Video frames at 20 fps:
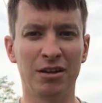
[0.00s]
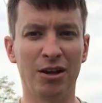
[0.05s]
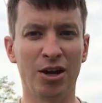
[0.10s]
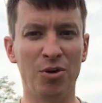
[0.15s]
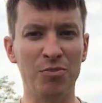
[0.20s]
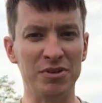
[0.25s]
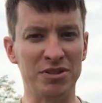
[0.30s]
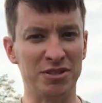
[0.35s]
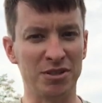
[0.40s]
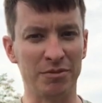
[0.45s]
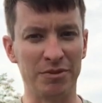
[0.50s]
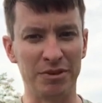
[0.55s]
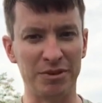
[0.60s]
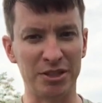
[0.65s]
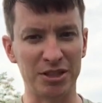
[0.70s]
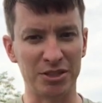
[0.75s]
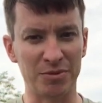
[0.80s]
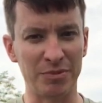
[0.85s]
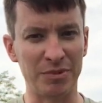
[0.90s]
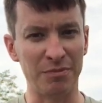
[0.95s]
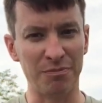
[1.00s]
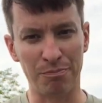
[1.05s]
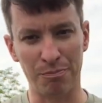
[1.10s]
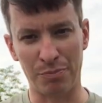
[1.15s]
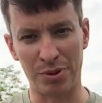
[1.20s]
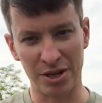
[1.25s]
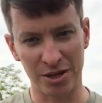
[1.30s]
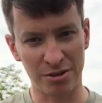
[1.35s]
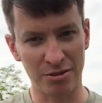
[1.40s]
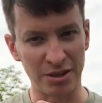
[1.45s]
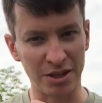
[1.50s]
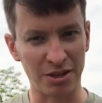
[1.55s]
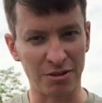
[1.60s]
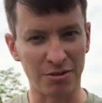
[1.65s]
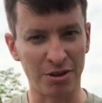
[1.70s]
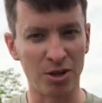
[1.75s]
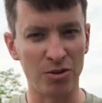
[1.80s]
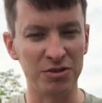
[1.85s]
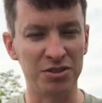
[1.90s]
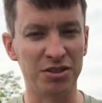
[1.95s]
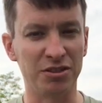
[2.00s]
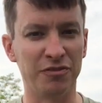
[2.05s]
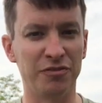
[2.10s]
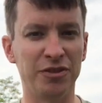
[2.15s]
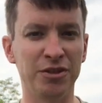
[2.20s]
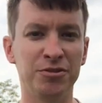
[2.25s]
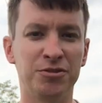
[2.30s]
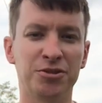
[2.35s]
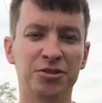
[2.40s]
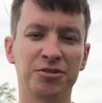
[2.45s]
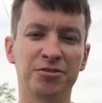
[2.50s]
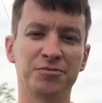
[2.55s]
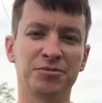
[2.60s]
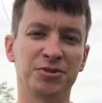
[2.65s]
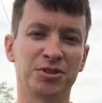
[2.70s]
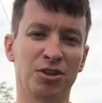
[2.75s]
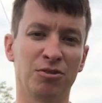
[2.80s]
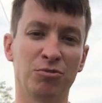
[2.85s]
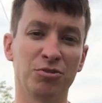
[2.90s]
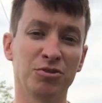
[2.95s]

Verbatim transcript: I hope it's something that's going to be bigger and grow into the future. So